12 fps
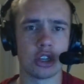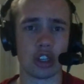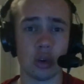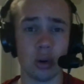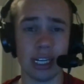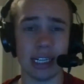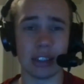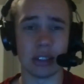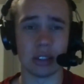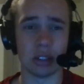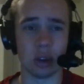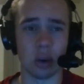The short
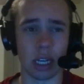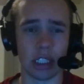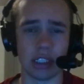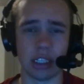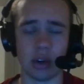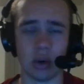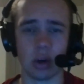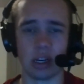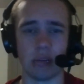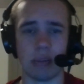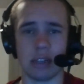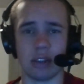answer to the question, can
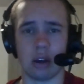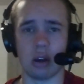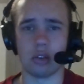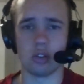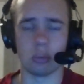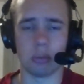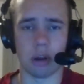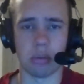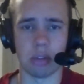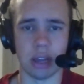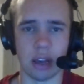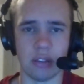Oregon make the college football
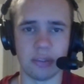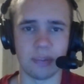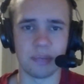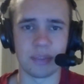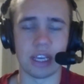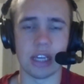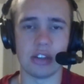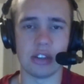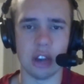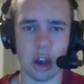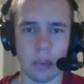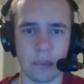playoff,
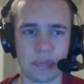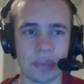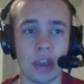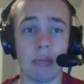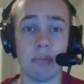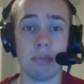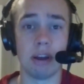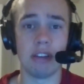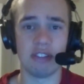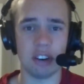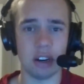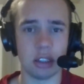is no.
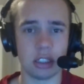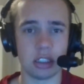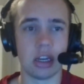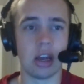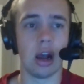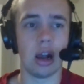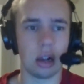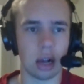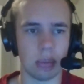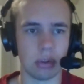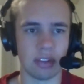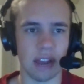But first, a
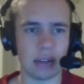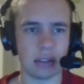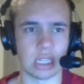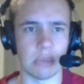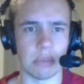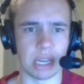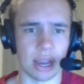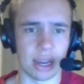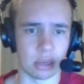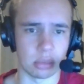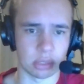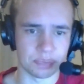couple of housekeeping
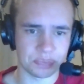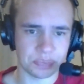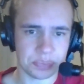items.